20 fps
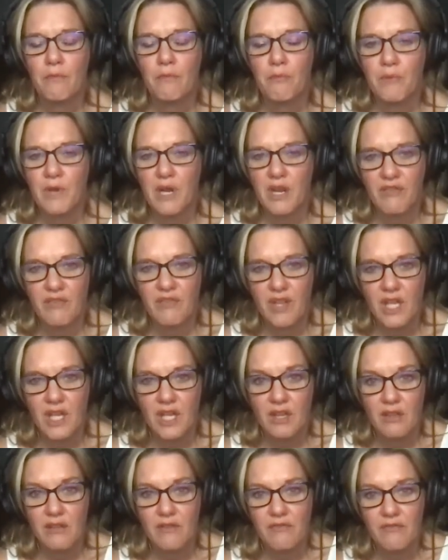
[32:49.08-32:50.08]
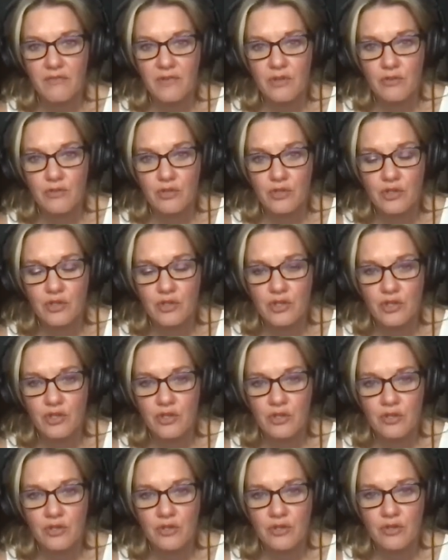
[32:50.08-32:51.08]
But I feel like in the future,
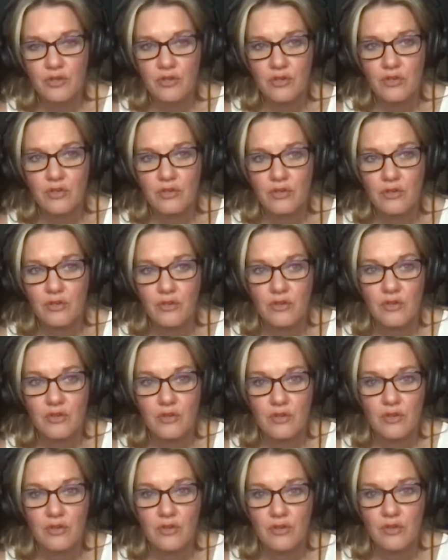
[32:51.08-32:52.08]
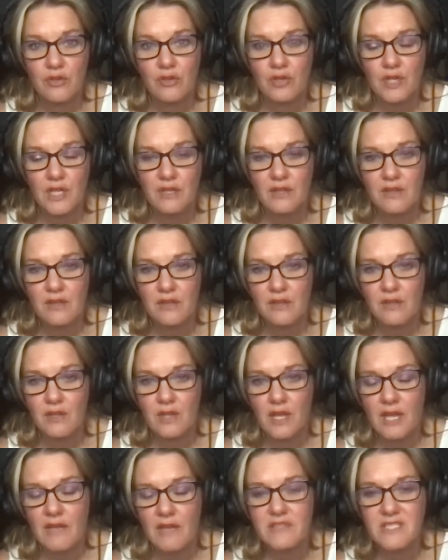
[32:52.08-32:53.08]
like
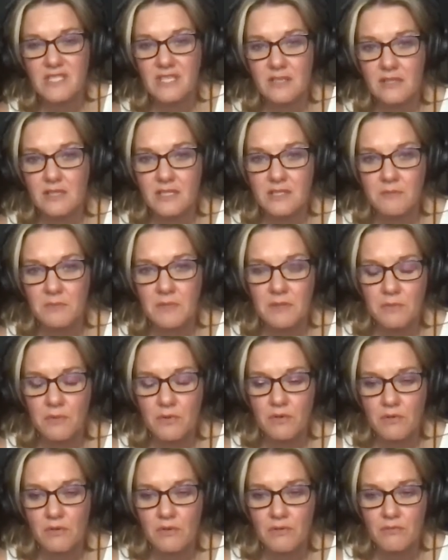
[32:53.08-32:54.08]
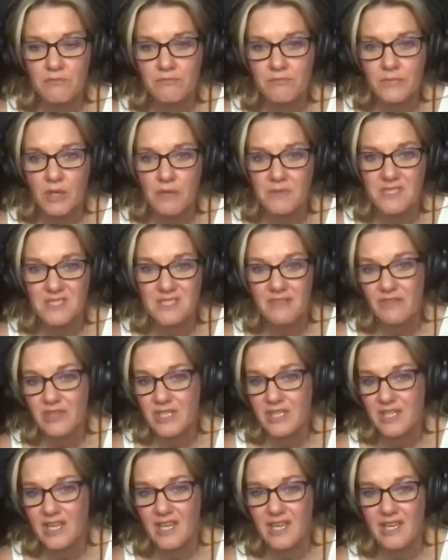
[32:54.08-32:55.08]
I've seen these people almost every
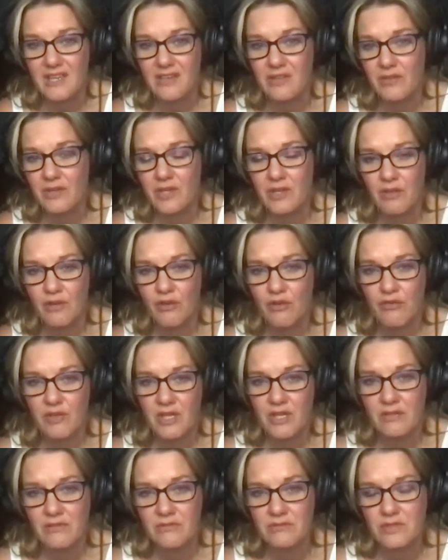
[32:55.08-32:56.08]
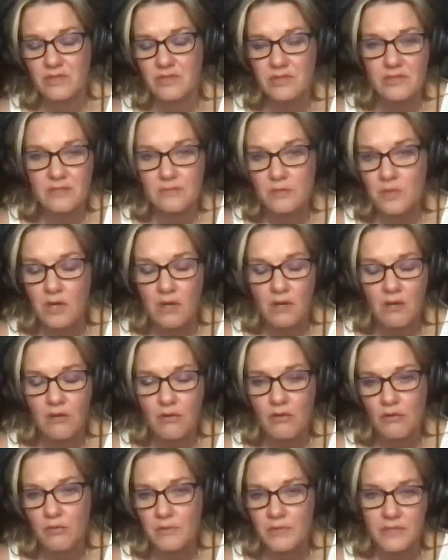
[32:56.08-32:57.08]
day during COVID just because we're all
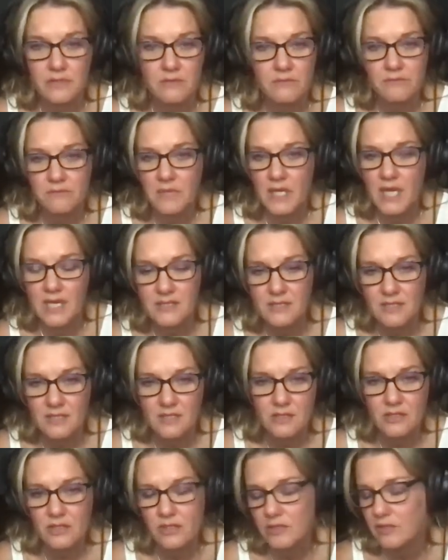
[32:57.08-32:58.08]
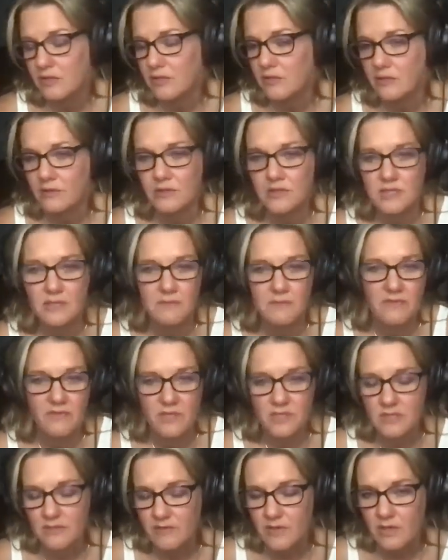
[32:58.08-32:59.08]
home and passing each other. And some of
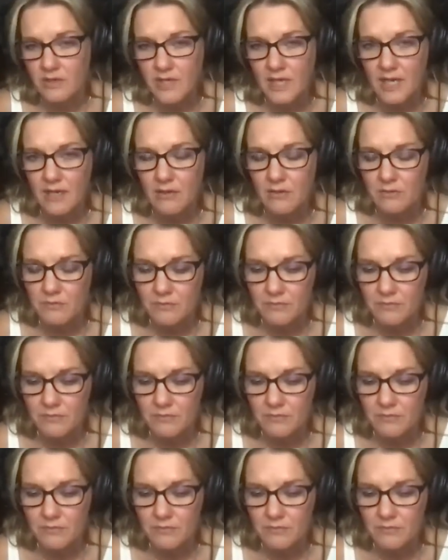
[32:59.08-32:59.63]
us have hung out